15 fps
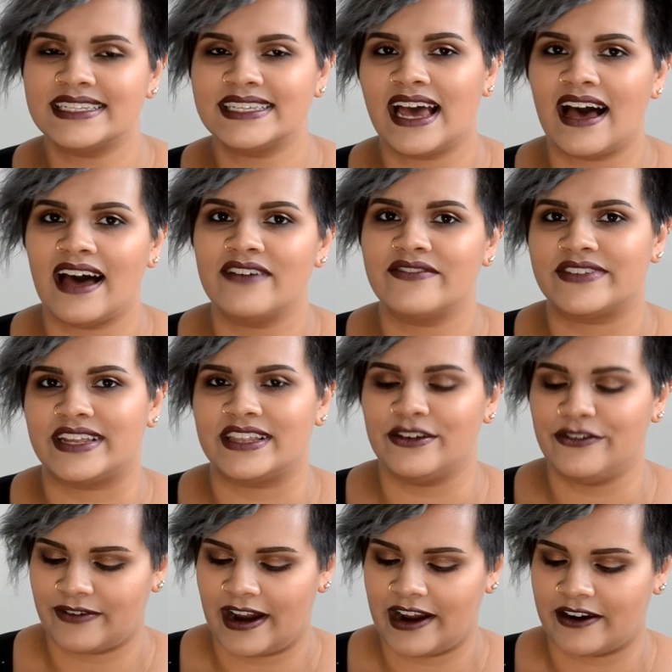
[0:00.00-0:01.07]
Tarte vanilla
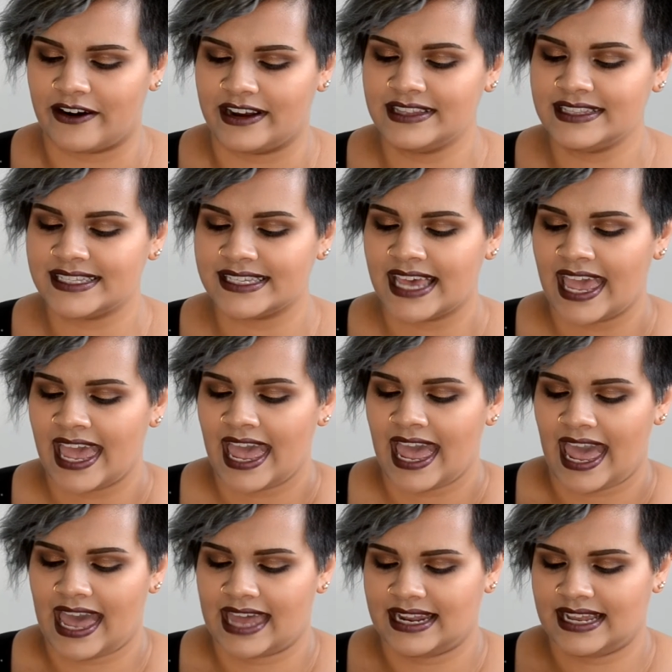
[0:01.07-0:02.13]
fragrance.
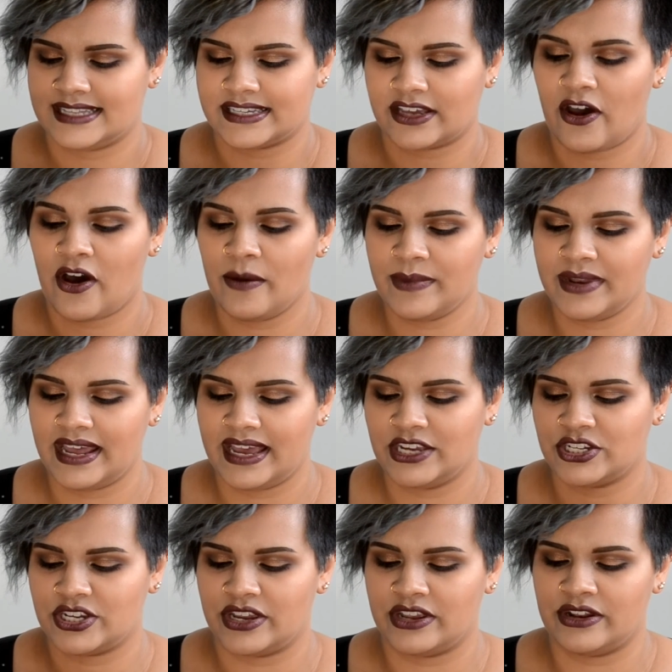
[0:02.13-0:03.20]
And it's a
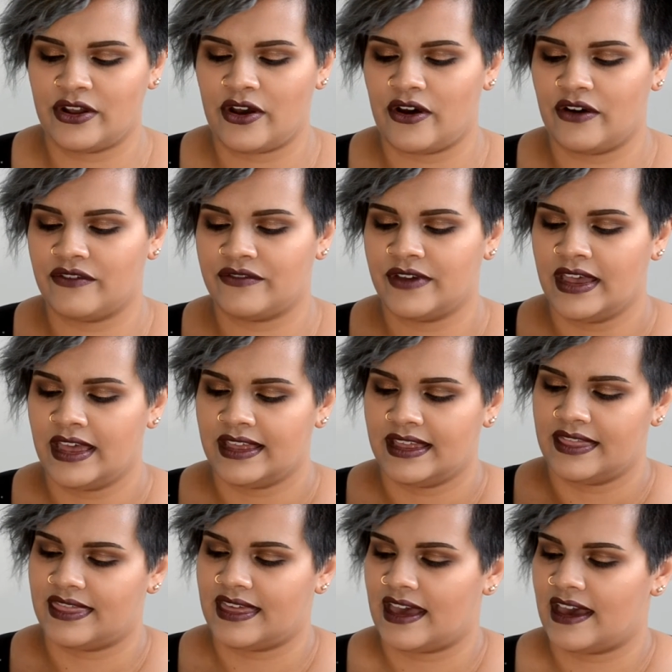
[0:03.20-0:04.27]
combination of
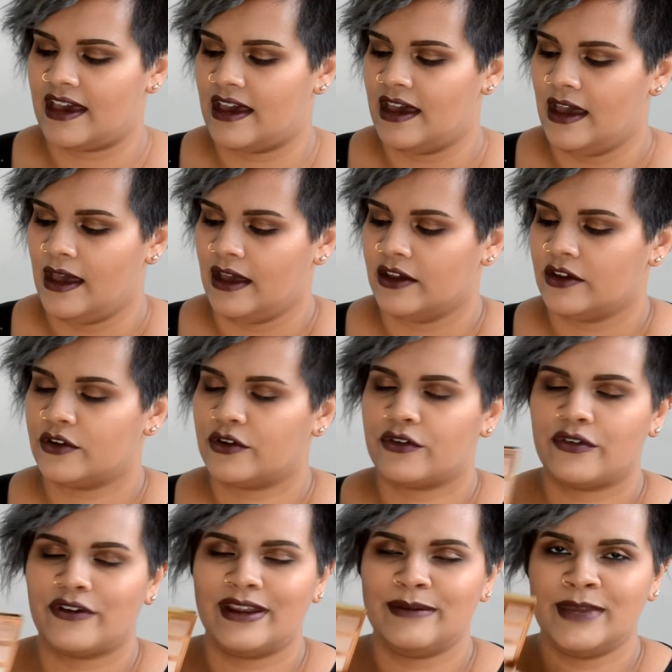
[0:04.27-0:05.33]
their
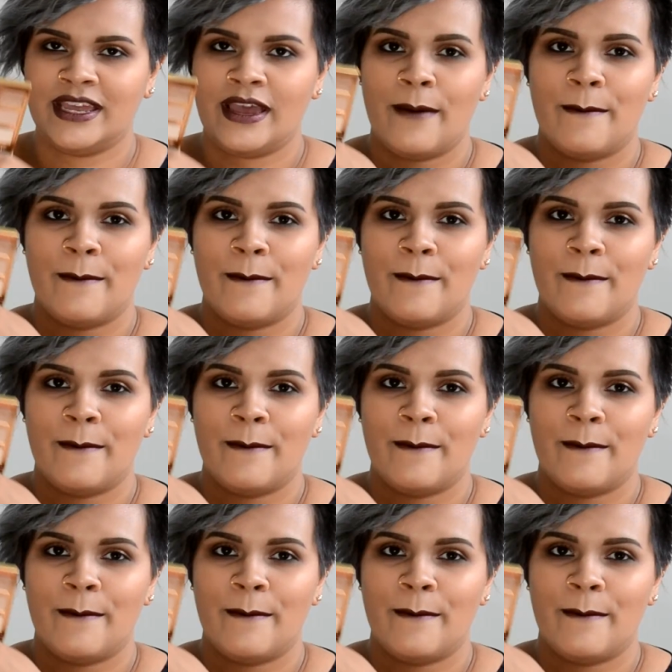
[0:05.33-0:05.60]
creamy